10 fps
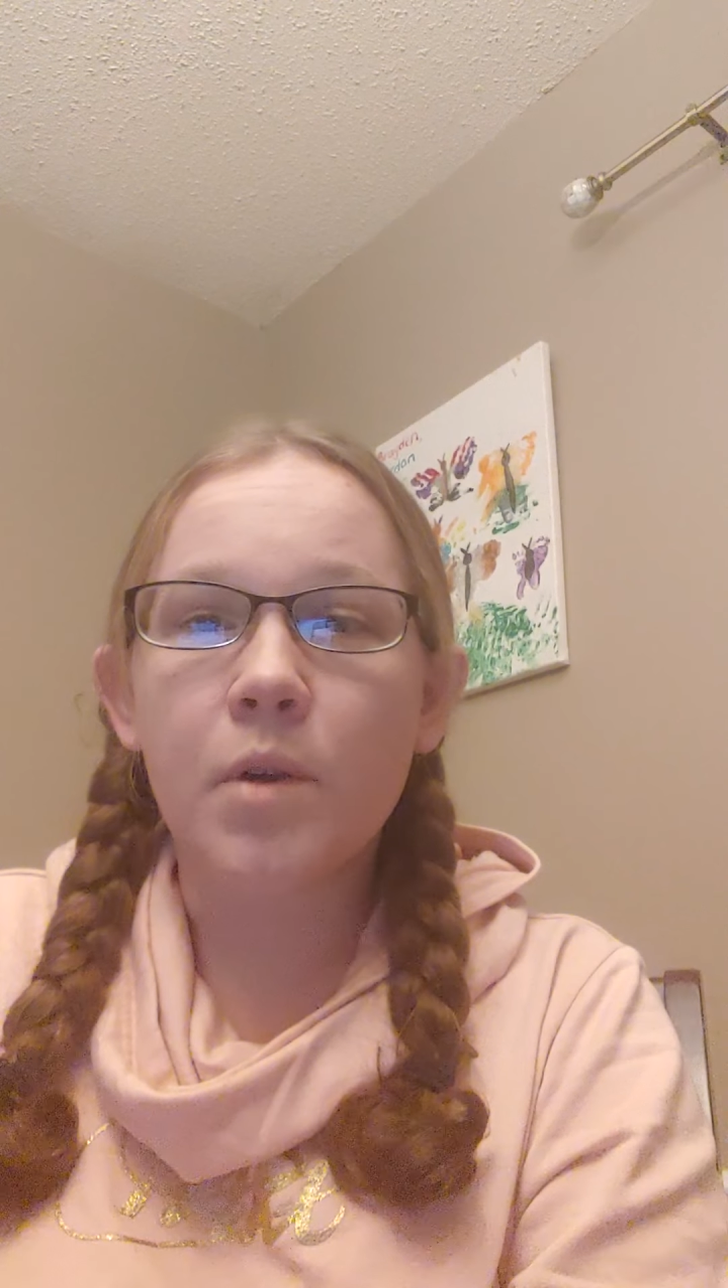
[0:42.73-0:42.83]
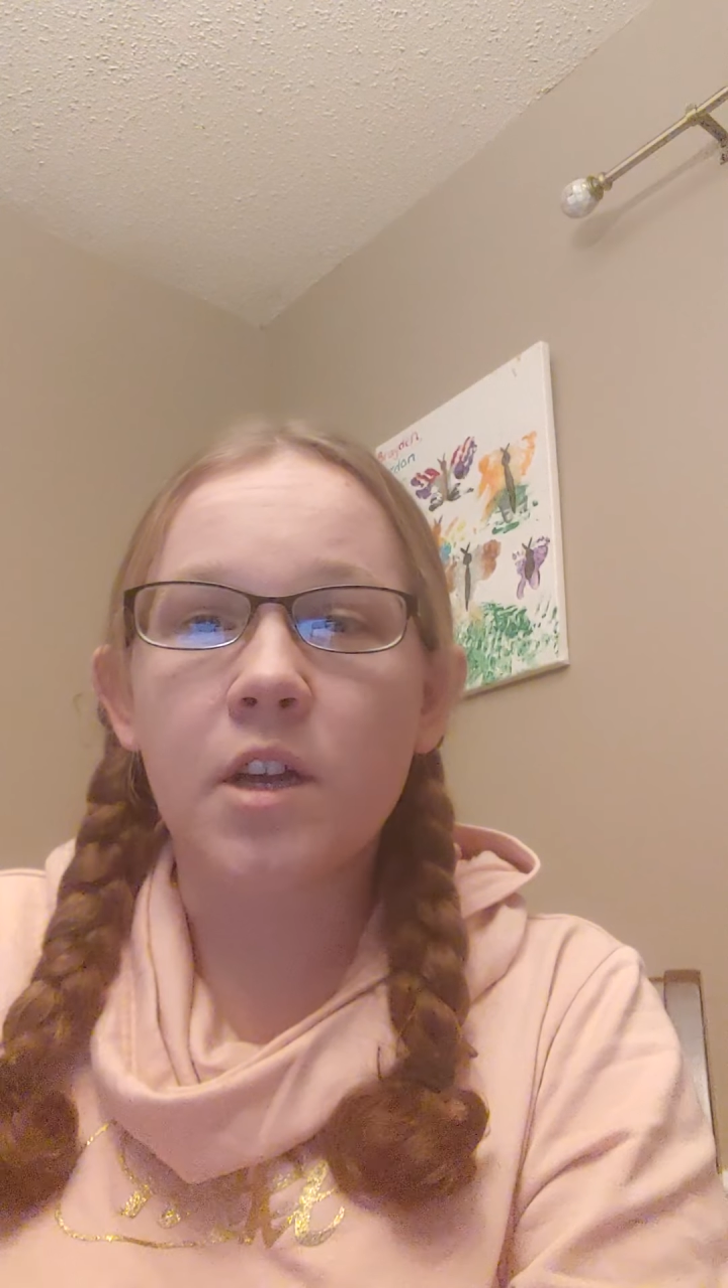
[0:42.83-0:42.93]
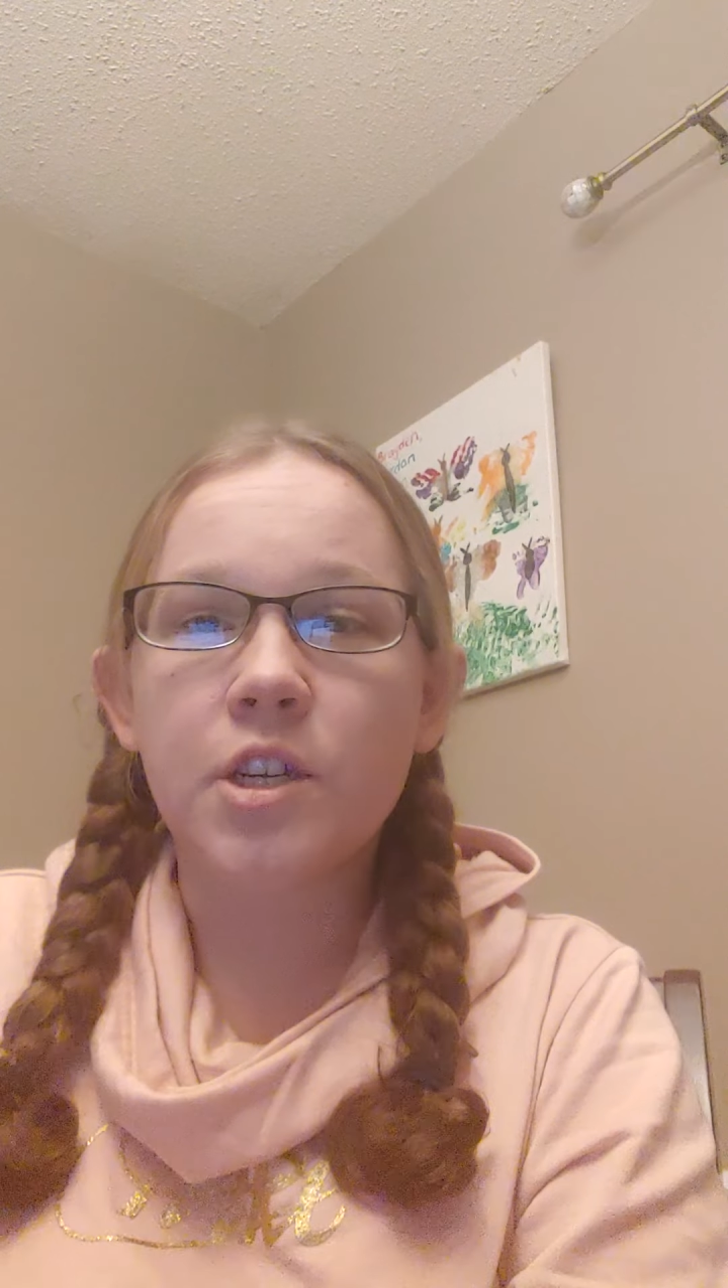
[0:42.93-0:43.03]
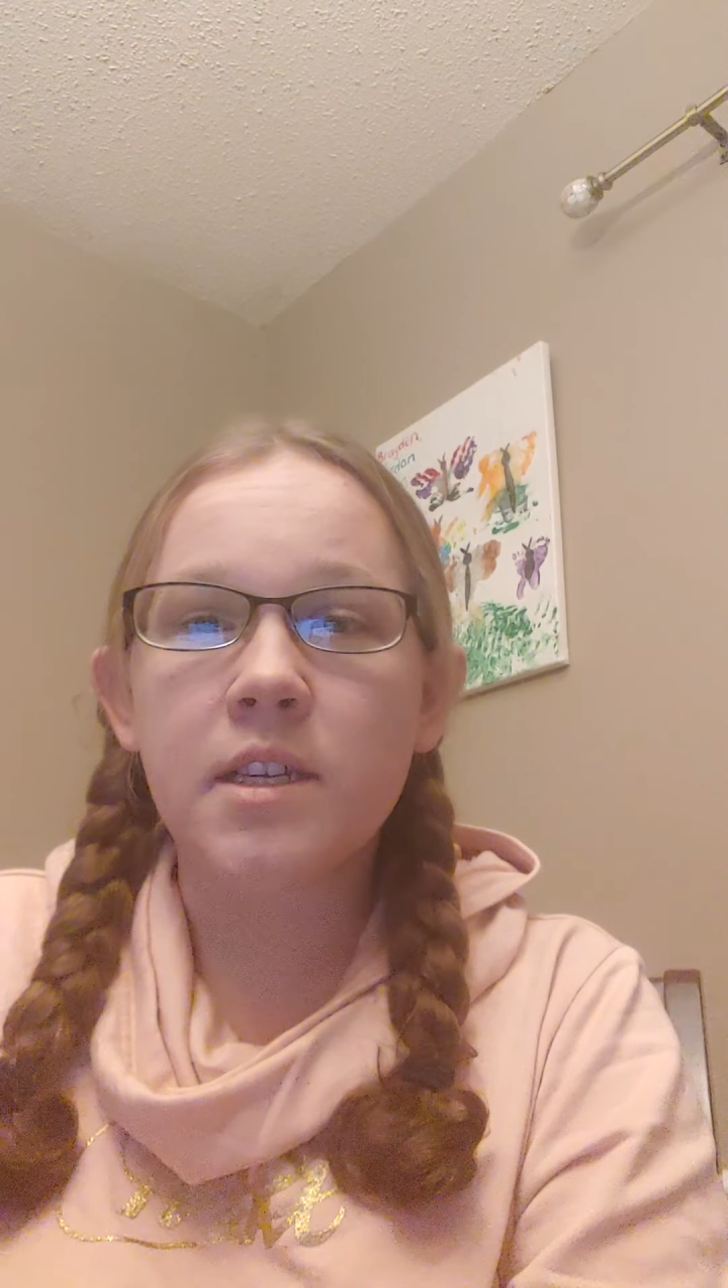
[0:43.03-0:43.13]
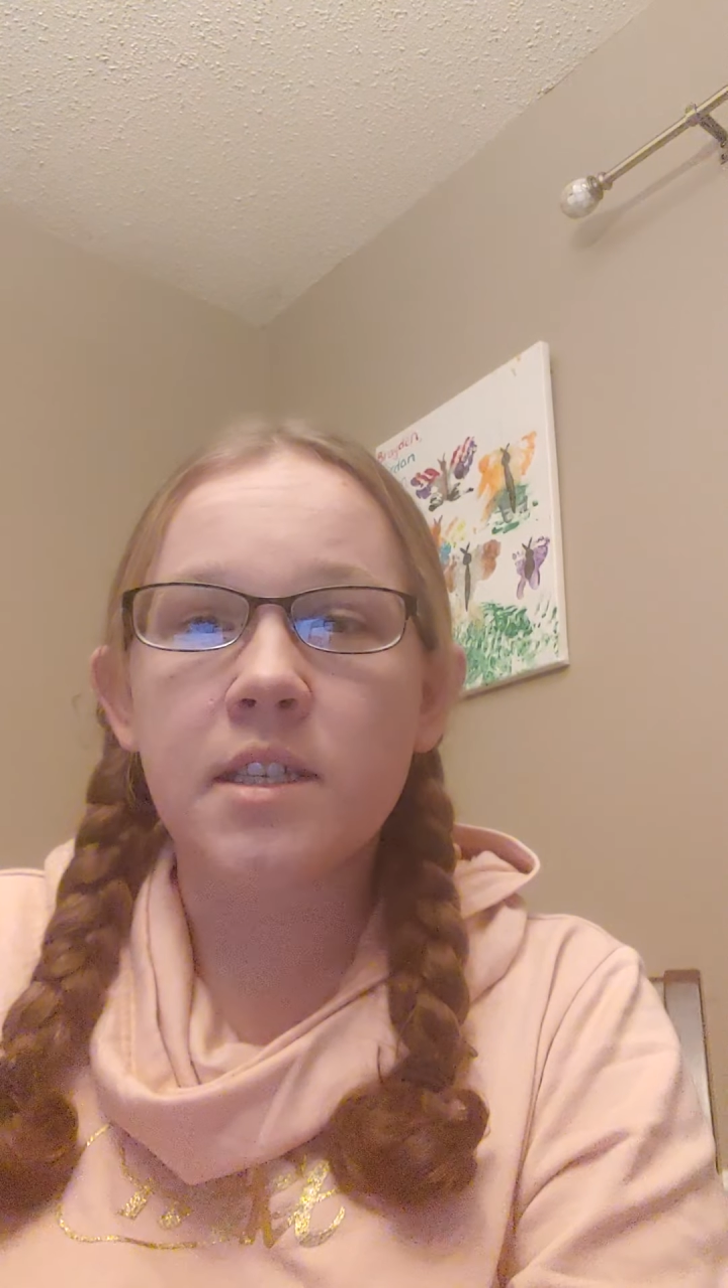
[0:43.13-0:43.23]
project